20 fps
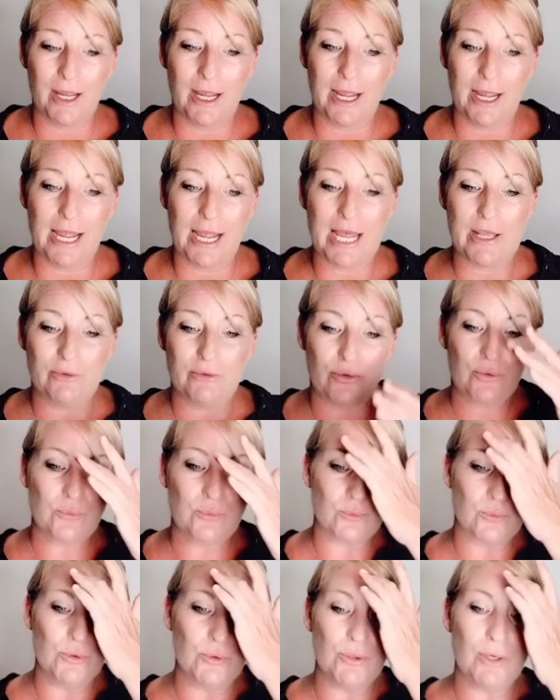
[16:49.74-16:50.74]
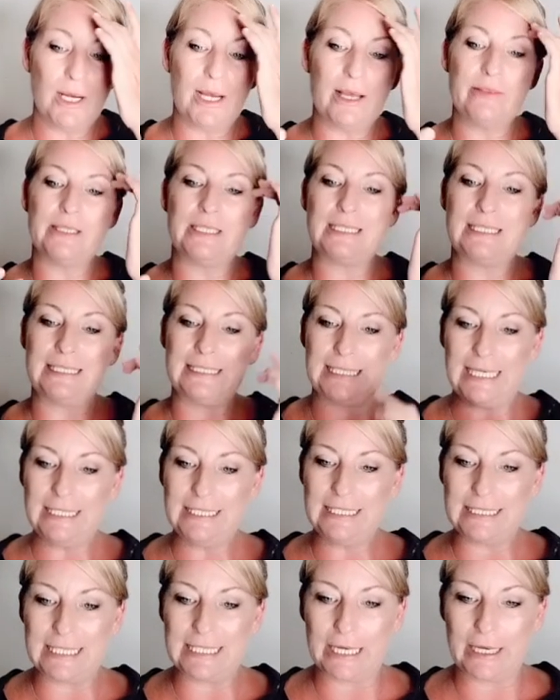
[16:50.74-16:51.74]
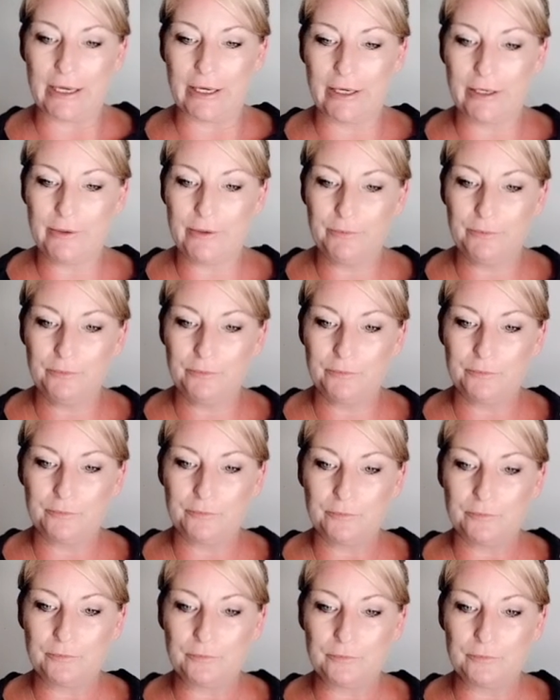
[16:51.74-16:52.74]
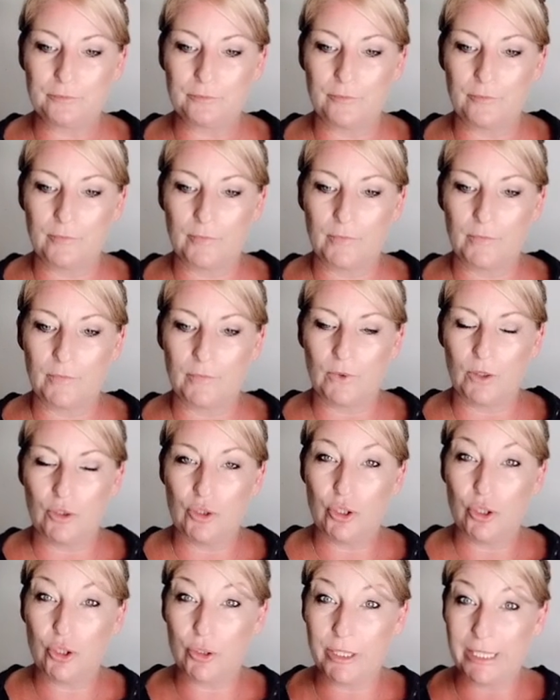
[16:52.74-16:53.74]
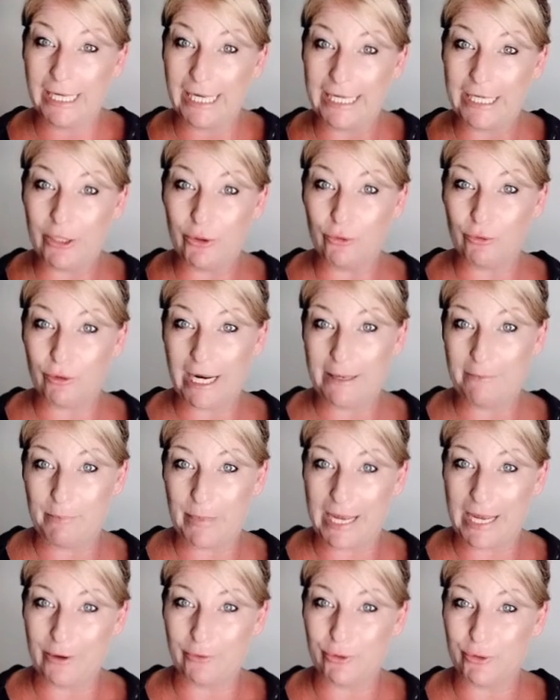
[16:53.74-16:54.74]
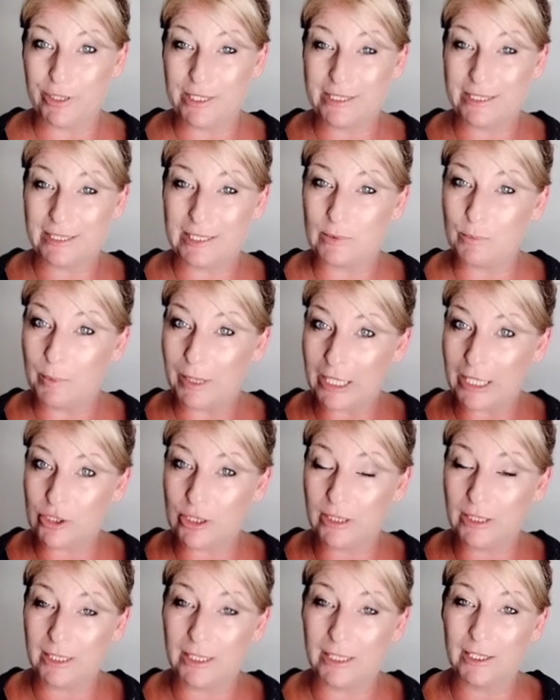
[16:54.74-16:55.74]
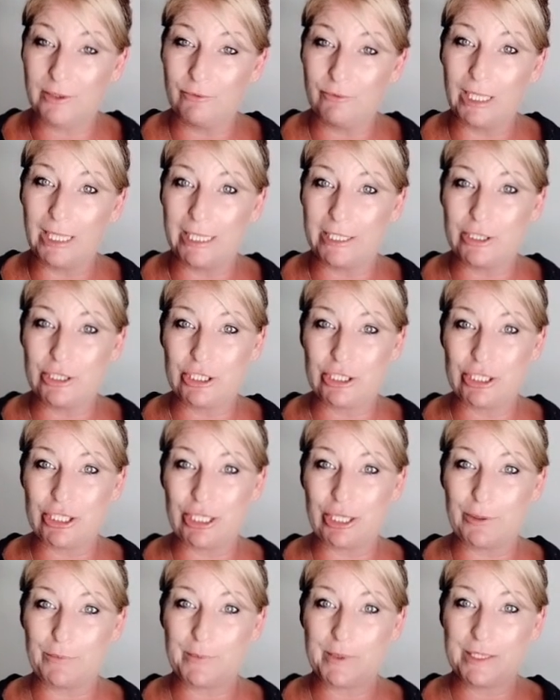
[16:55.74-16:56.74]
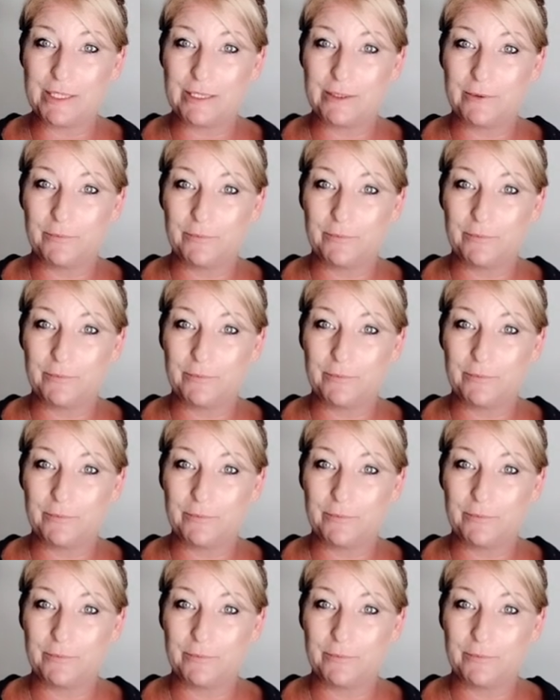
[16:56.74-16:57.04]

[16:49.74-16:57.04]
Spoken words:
And through others sensing it, you create great boundaries, especially in relationships.